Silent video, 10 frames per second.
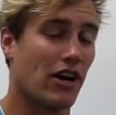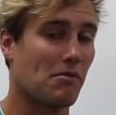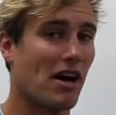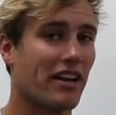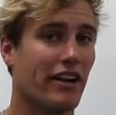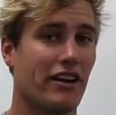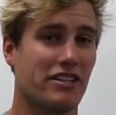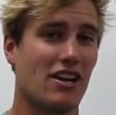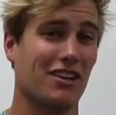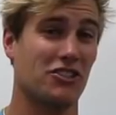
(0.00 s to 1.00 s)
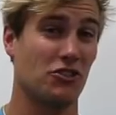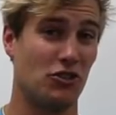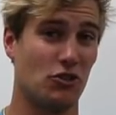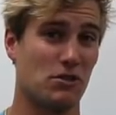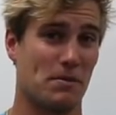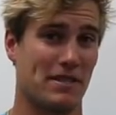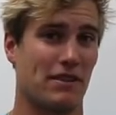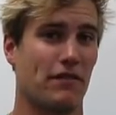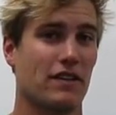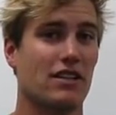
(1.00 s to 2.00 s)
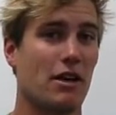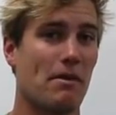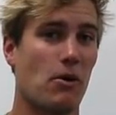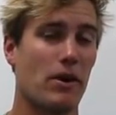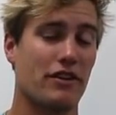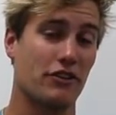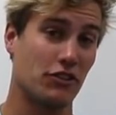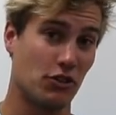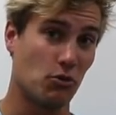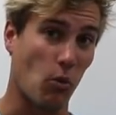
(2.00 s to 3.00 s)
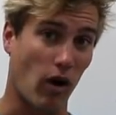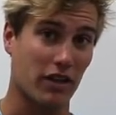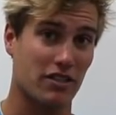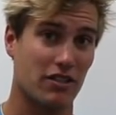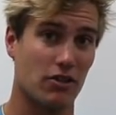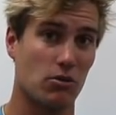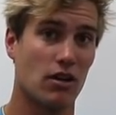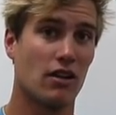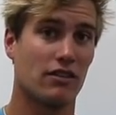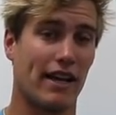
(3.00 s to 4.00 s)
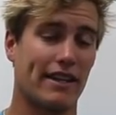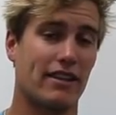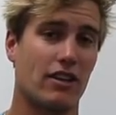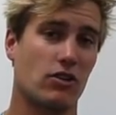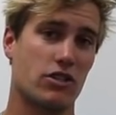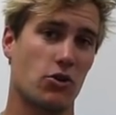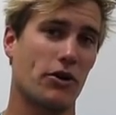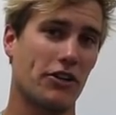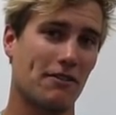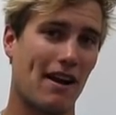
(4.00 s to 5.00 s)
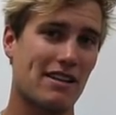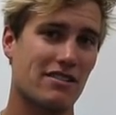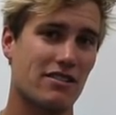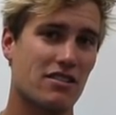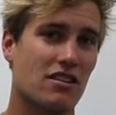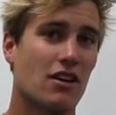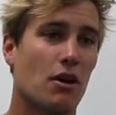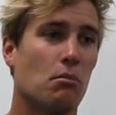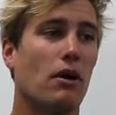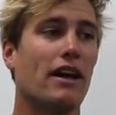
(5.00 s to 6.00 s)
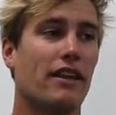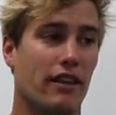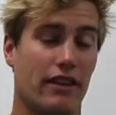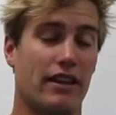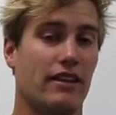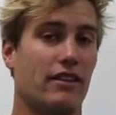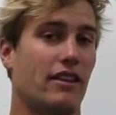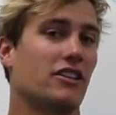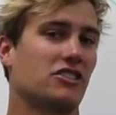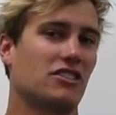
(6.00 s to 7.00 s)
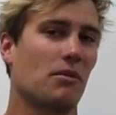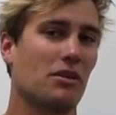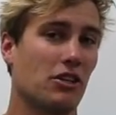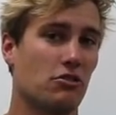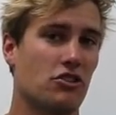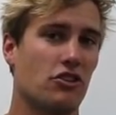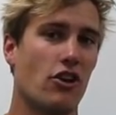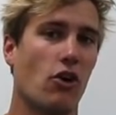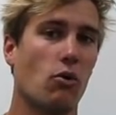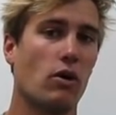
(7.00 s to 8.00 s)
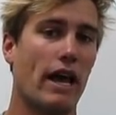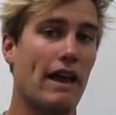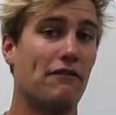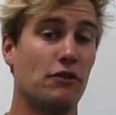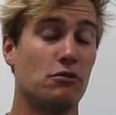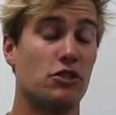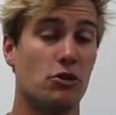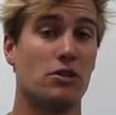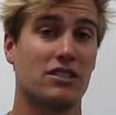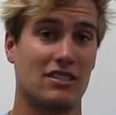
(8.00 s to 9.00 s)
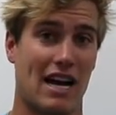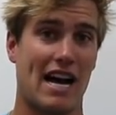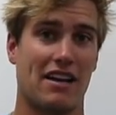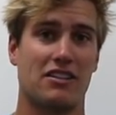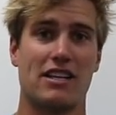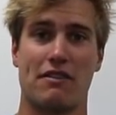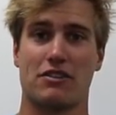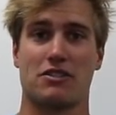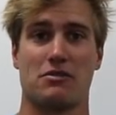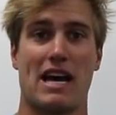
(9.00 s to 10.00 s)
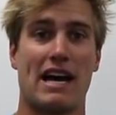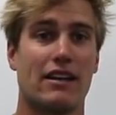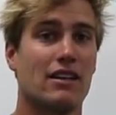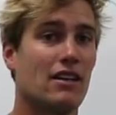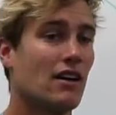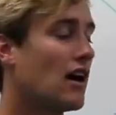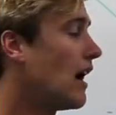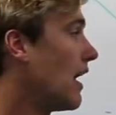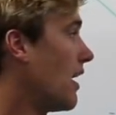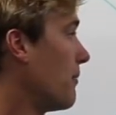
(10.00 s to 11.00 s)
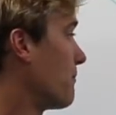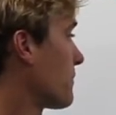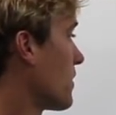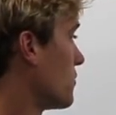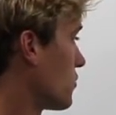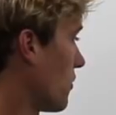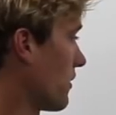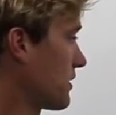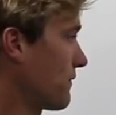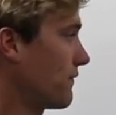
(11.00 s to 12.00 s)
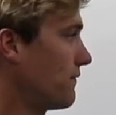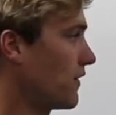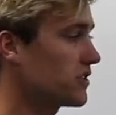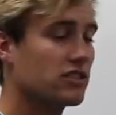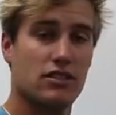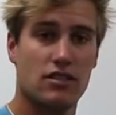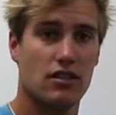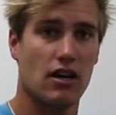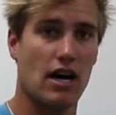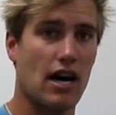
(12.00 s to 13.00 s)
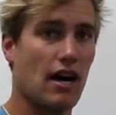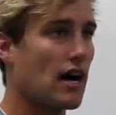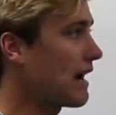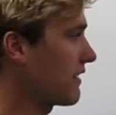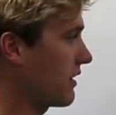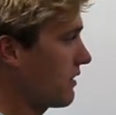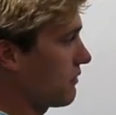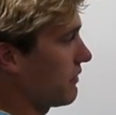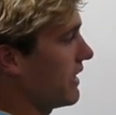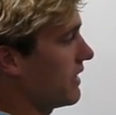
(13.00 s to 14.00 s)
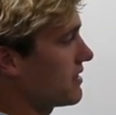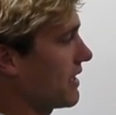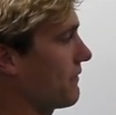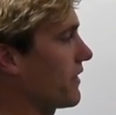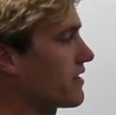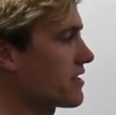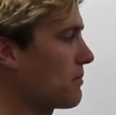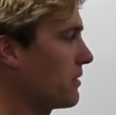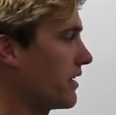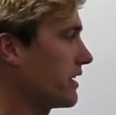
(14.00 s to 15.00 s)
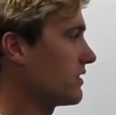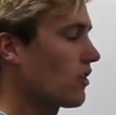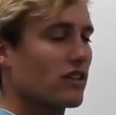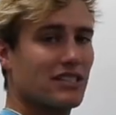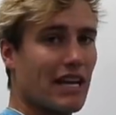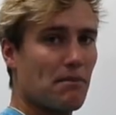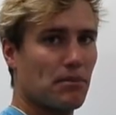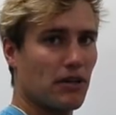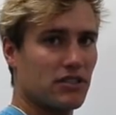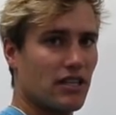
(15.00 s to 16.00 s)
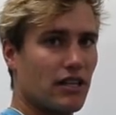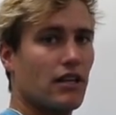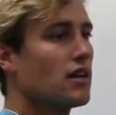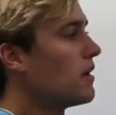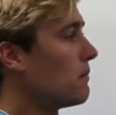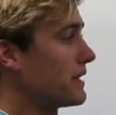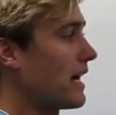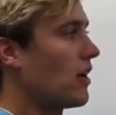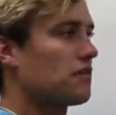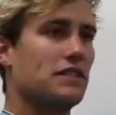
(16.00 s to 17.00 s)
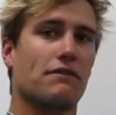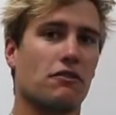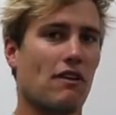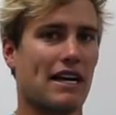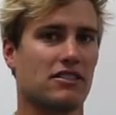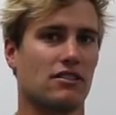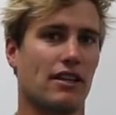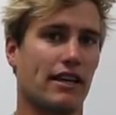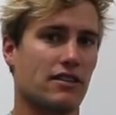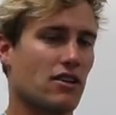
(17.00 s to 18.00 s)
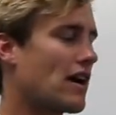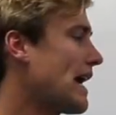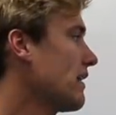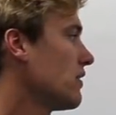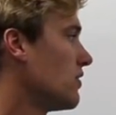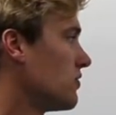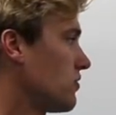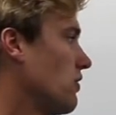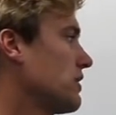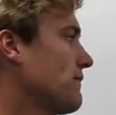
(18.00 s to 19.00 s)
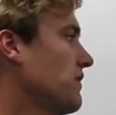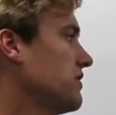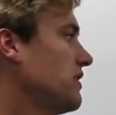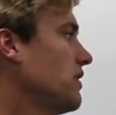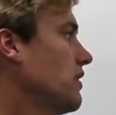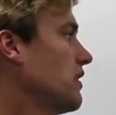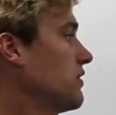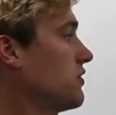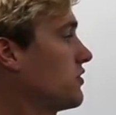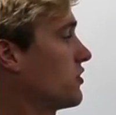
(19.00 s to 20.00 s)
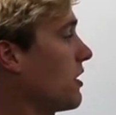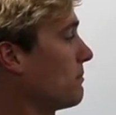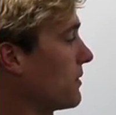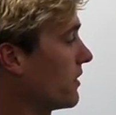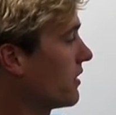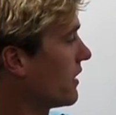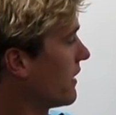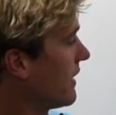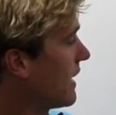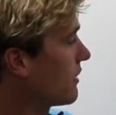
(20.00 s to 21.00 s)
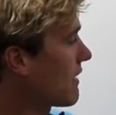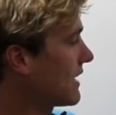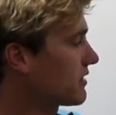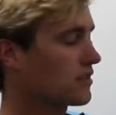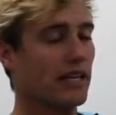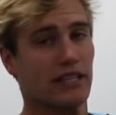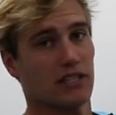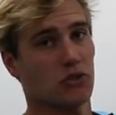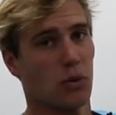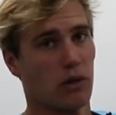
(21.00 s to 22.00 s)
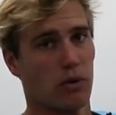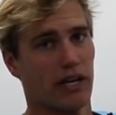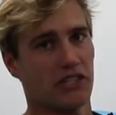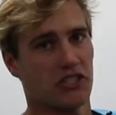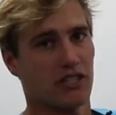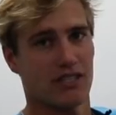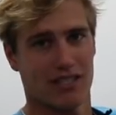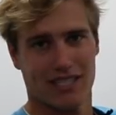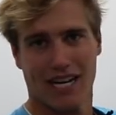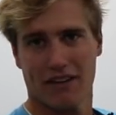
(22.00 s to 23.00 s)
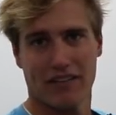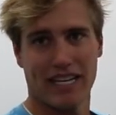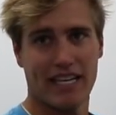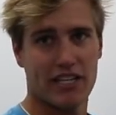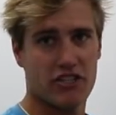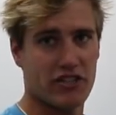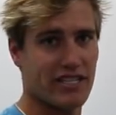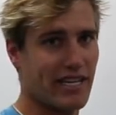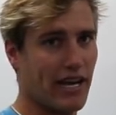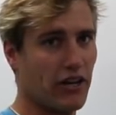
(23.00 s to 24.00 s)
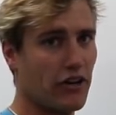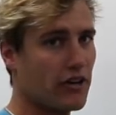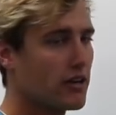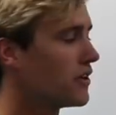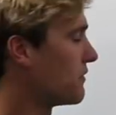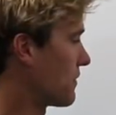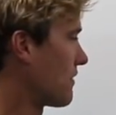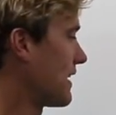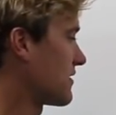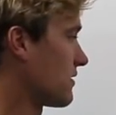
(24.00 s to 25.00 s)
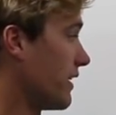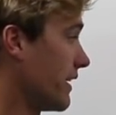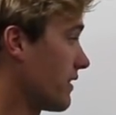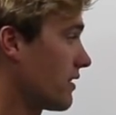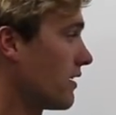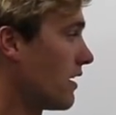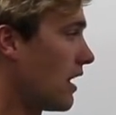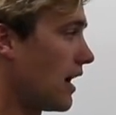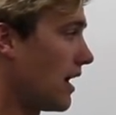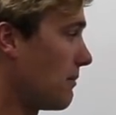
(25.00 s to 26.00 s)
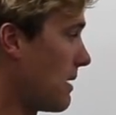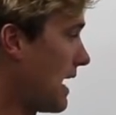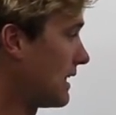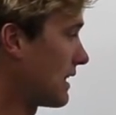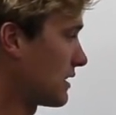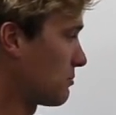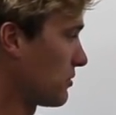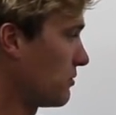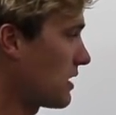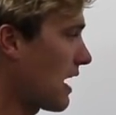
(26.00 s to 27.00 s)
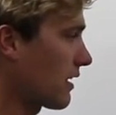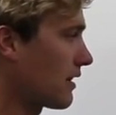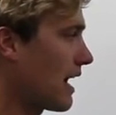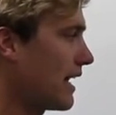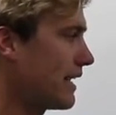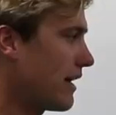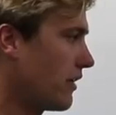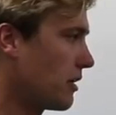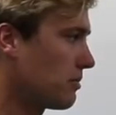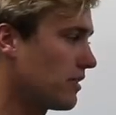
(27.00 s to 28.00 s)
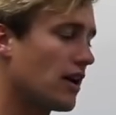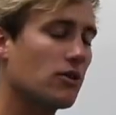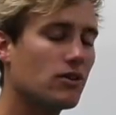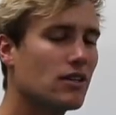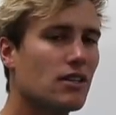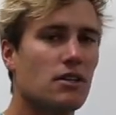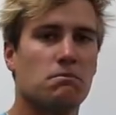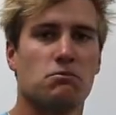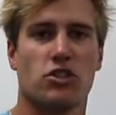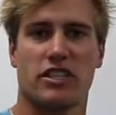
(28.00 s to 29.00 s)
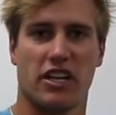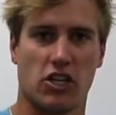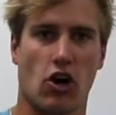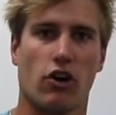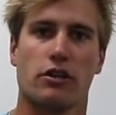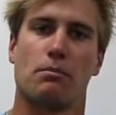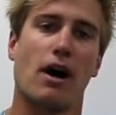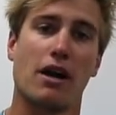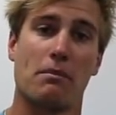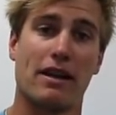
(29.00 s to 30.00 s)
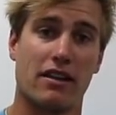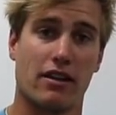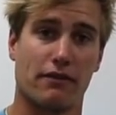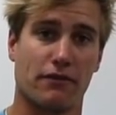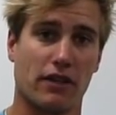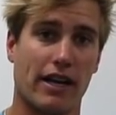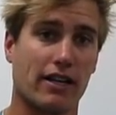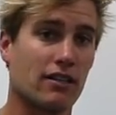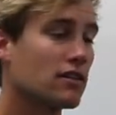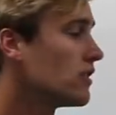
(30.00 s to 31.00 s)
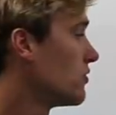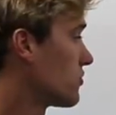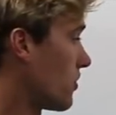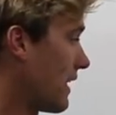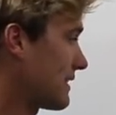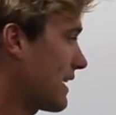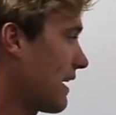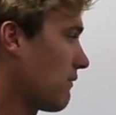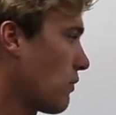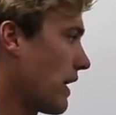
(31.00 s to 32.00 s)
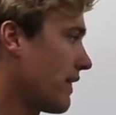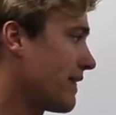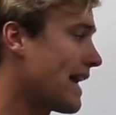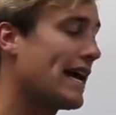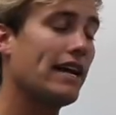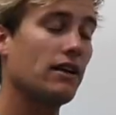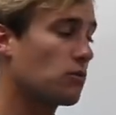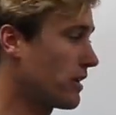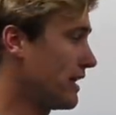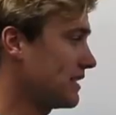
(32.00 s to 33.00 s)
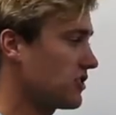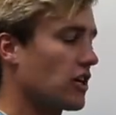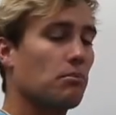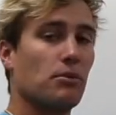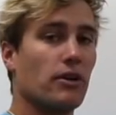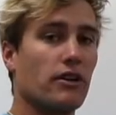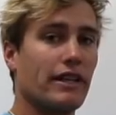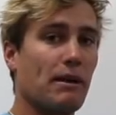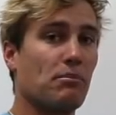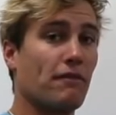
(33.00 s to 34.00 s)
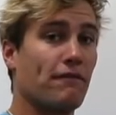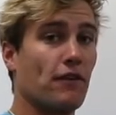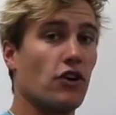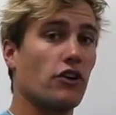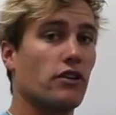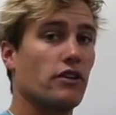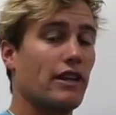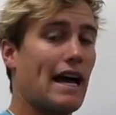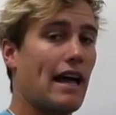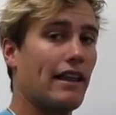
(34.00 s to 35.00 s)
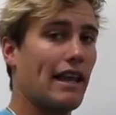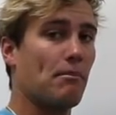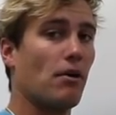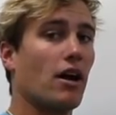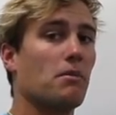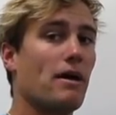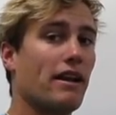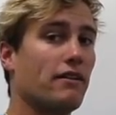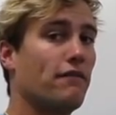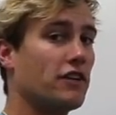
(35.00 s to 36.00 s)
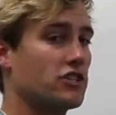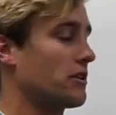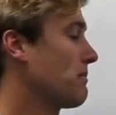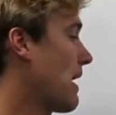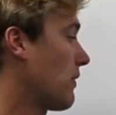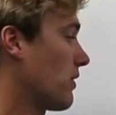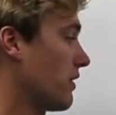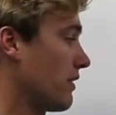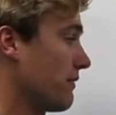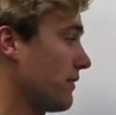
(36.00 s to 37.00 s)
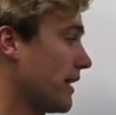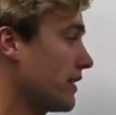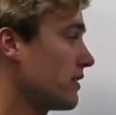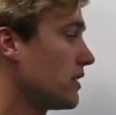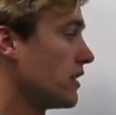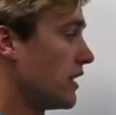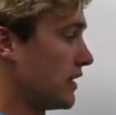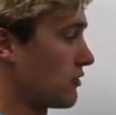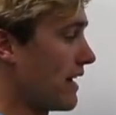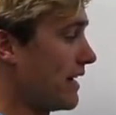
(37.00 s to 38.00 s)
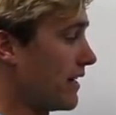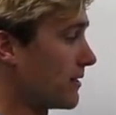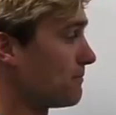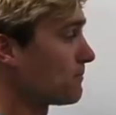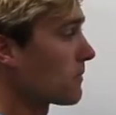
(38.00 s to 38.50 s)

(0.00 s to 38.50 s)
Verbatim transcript: Now I'm not here to talk to you specifically about whether you want to lengthen or shorten your risers, but there's something you should know if you do decide to ever do that. Um, so this First, uh, I've got three stick figures up here. It's all the same person, but they all have different riser lengths, all right? So this first uh, jumper, their riser length is 21 inches. That's kind of an industry standard for riser length. Um, and then this blue dotted line down here below, I'm just gonna call it the bottom end of their flare. So that's kind of where they, where this jumper, they prefer that, that bottom end finishing power on their flare is right here.